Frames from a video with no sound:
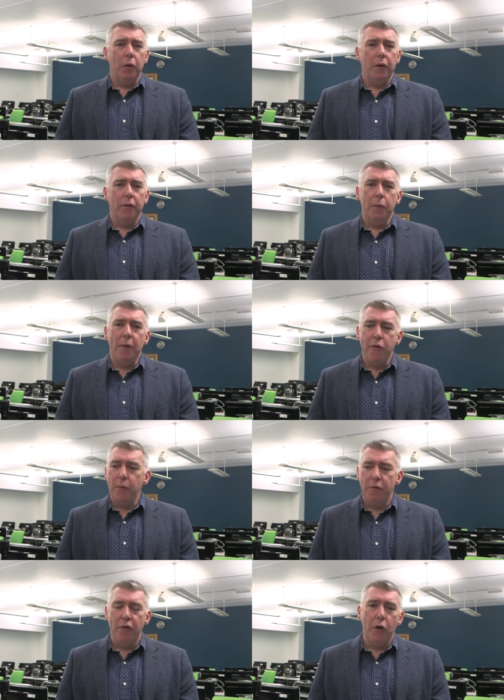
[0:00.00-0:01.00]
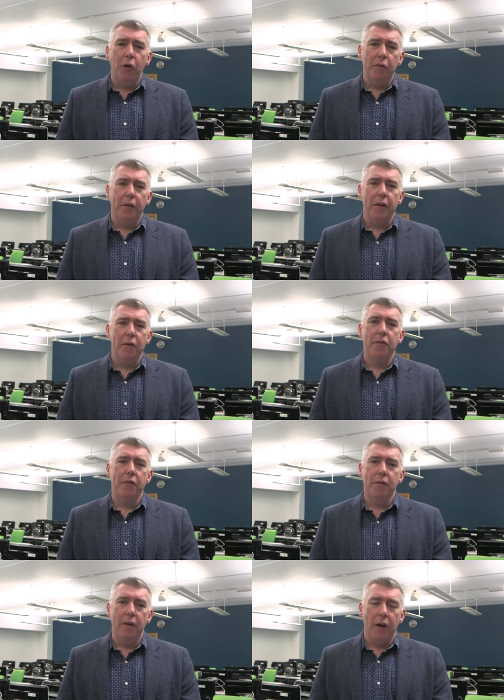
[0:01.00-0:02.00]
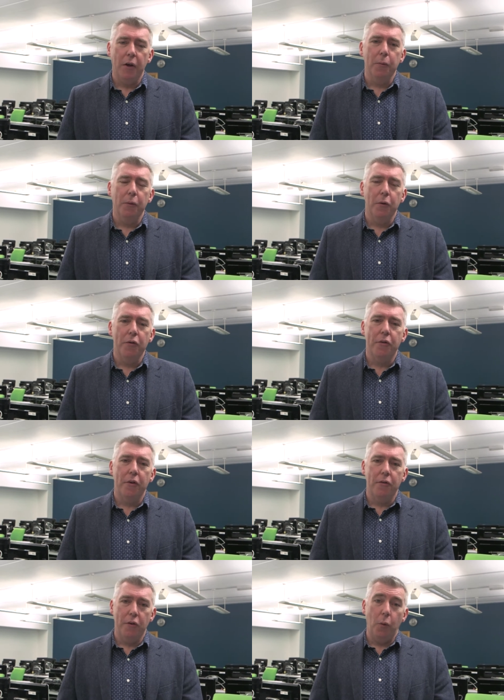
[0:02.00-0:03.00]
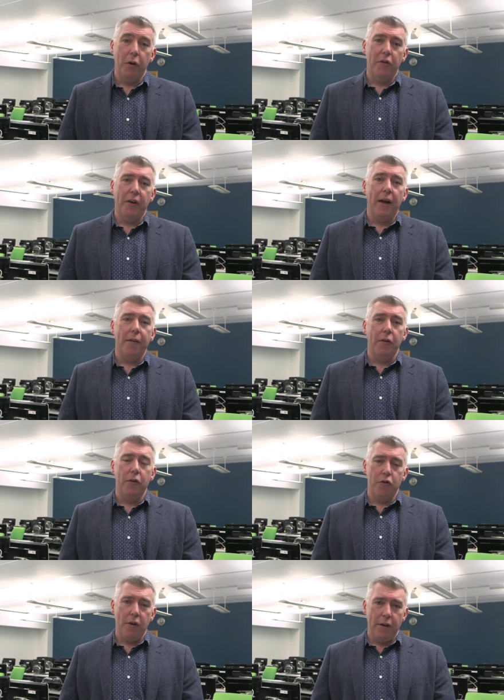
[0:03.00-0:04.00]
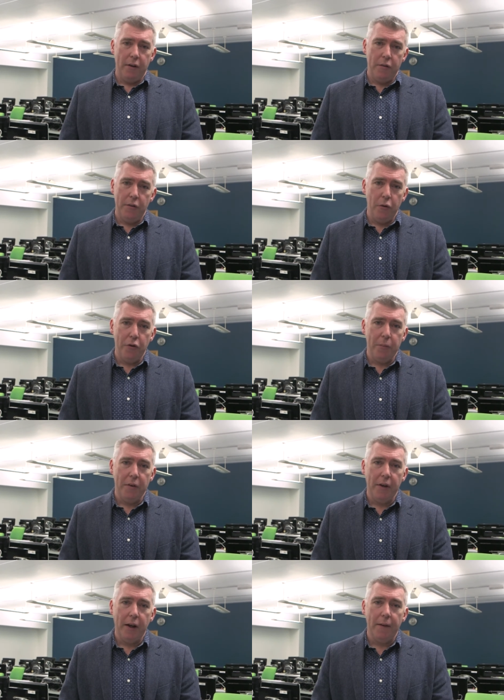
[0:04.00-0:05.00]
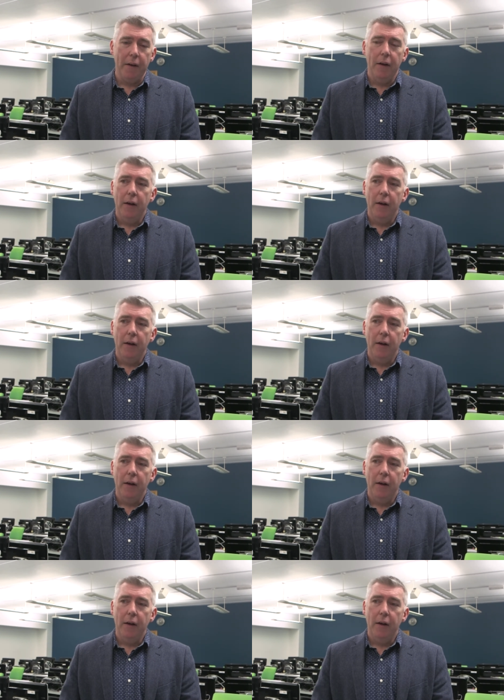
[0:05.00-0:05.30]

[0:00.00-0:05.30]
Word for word: well, the best way of resolving this argument was to work together and try to do something together.